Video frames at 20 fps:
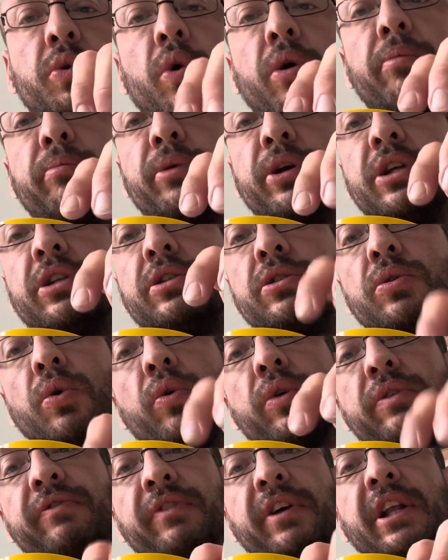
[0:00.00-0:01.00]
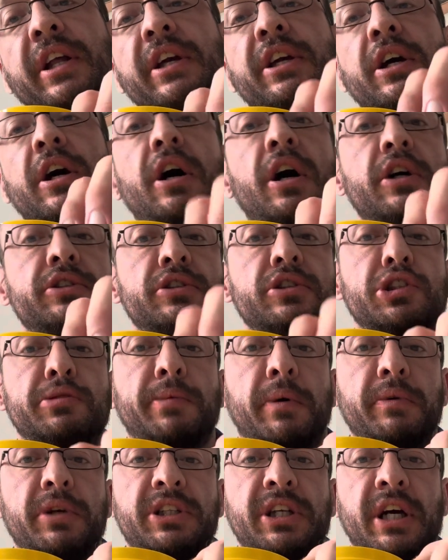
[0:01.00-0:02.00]
one, but you don't feel like your heart's going to
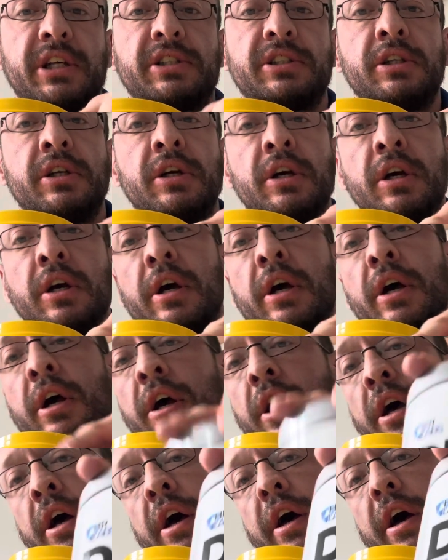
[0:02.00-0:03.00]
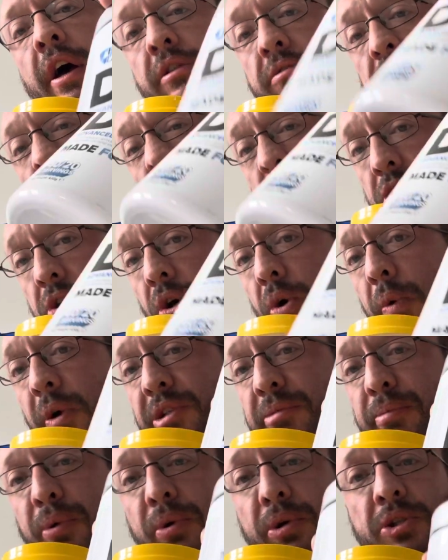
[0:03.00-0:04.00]
jump out your chest, which is always
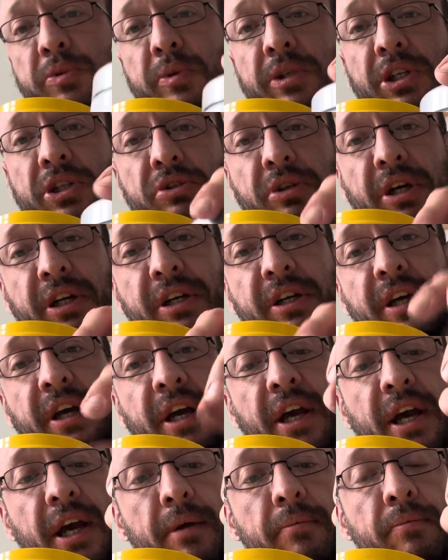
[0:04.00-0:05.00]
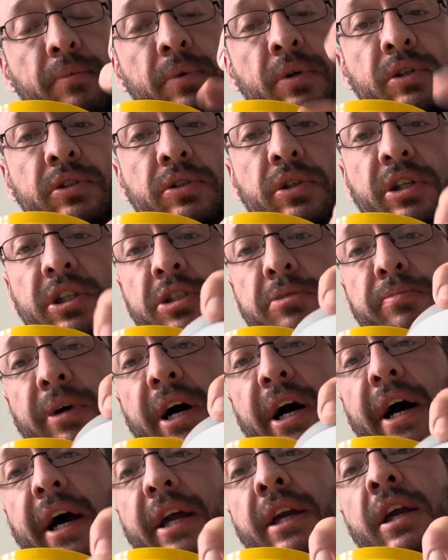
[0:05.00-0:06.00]
a bonus when you're training. So this is
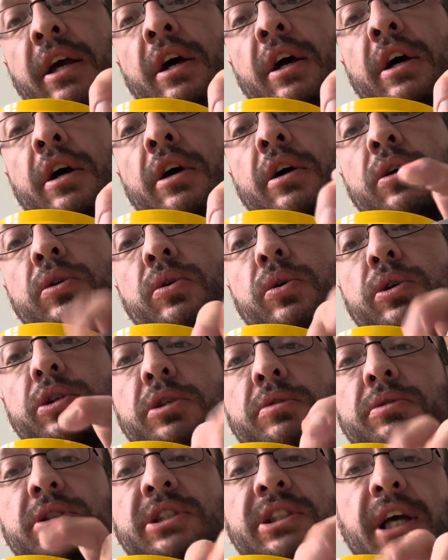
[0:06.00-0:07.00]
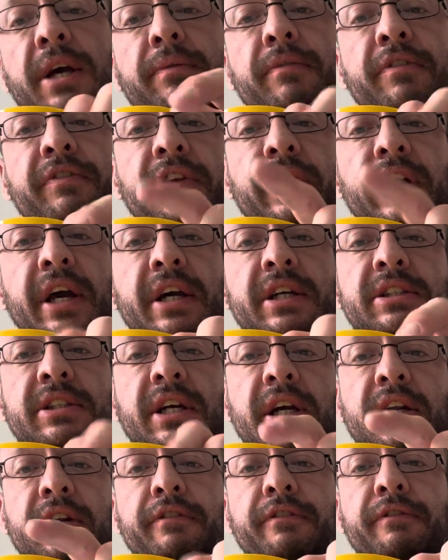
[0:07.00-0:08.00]
my go-to stim for the next
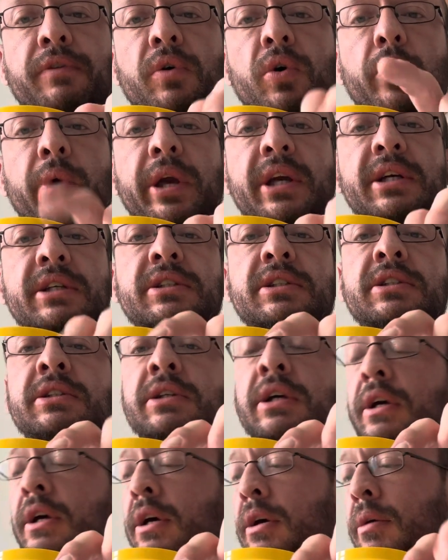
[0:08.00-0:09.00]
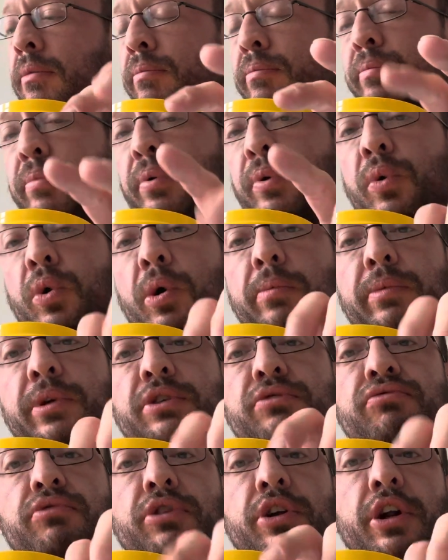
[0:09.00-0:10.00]
kind of 4 weeks.
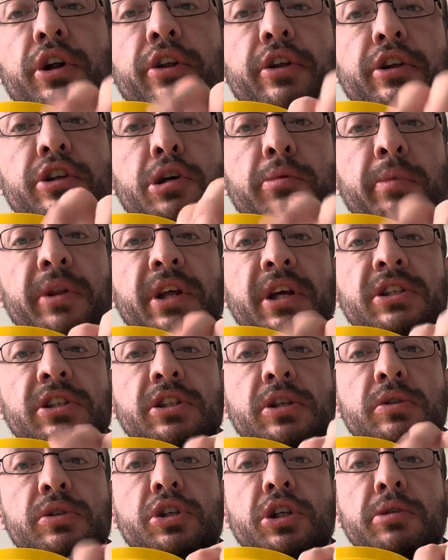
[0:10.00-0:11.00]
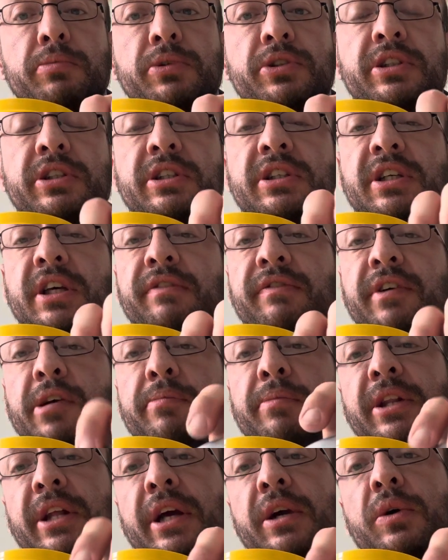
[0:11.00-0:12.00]
Probably run another tub of this and do 2 months of the
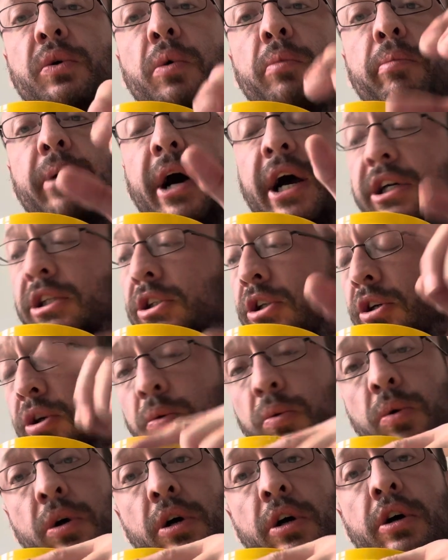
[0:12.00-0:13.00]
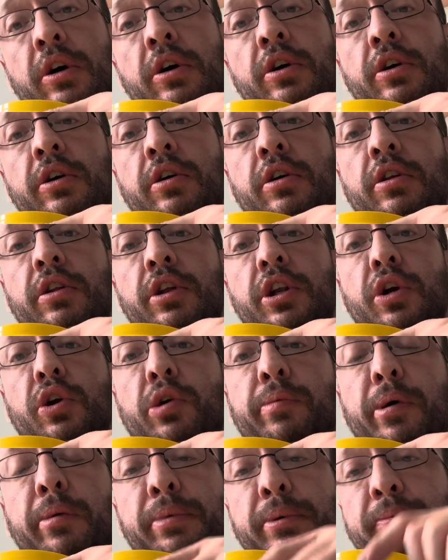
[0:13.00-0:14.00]
defib and then go back to the
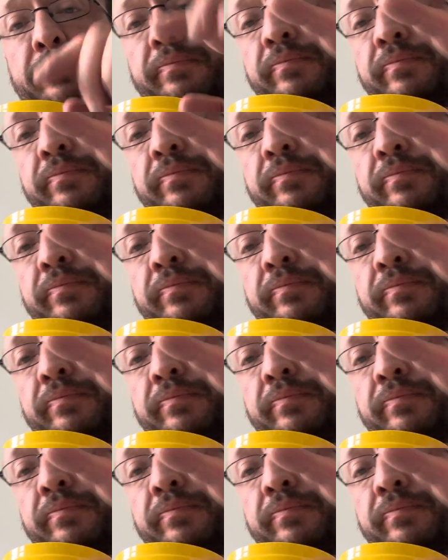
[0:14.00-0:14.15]
neuro pump.